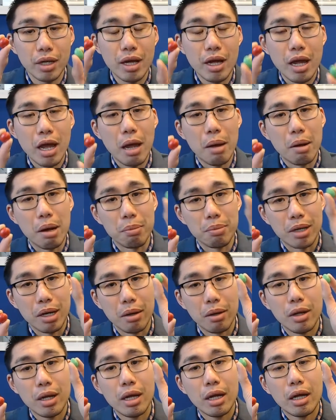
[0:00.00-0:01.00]
I'm going to
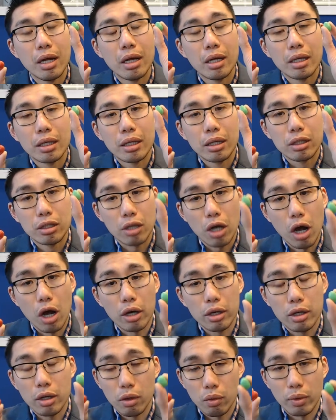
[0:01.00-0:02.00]
talk,
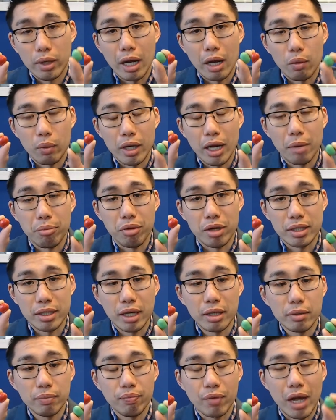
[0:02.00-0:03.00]
when I, when I present,
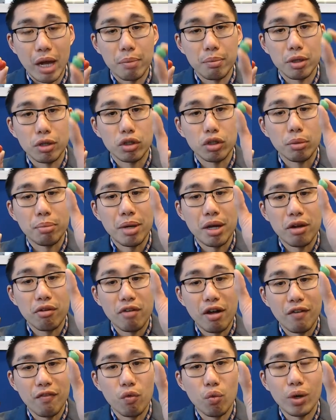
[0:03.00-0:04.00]
I'm going to do paragraph
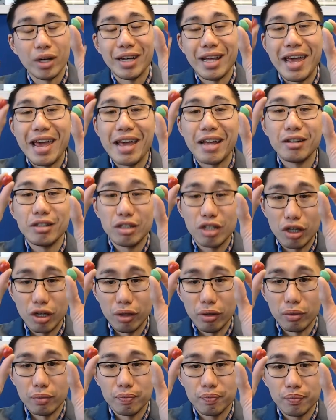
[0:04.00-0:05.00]
one and two.
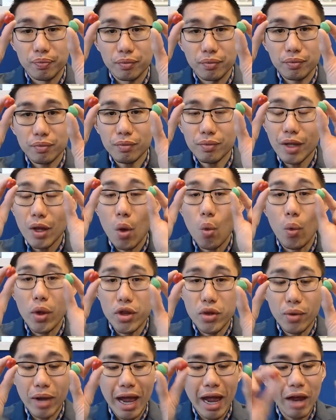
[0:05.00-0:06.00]
When you
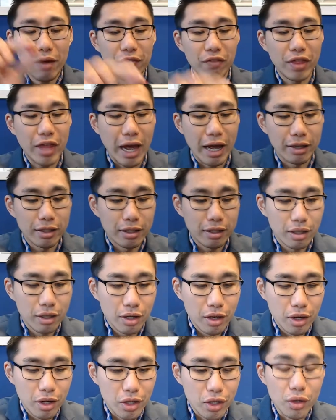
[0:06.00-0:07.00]
have that,
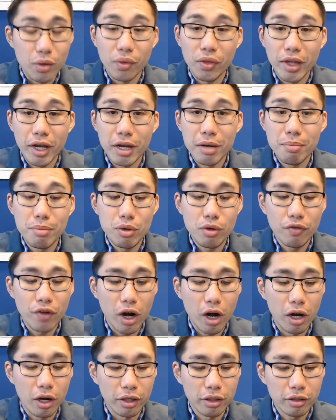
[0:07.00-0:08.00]
you then move
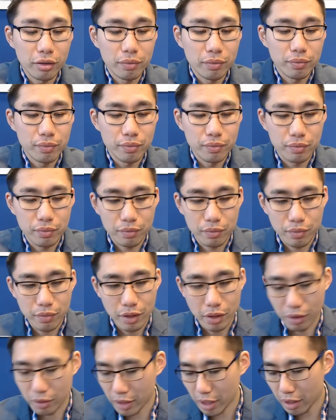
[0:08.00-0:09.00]
on,
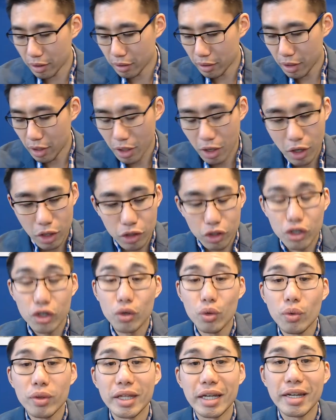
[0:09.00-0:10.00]
okay, to
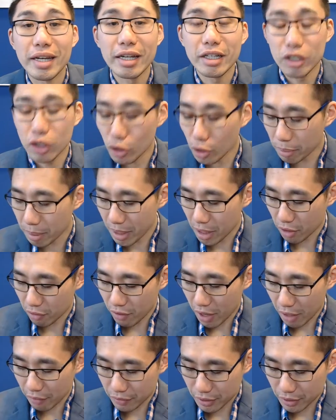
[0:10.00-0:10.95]
the next two paragraphs.